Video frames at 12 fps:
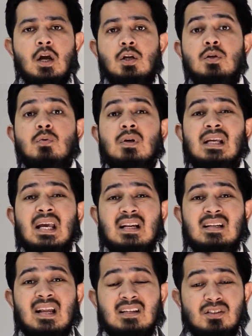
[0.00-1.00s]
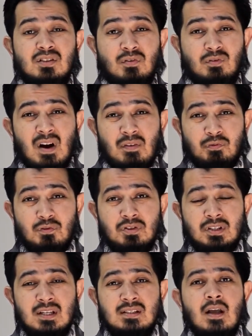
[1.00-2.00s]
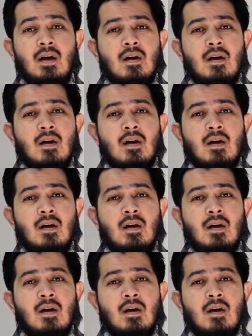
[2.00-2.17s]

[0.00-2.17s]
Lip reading: you can get letters of references.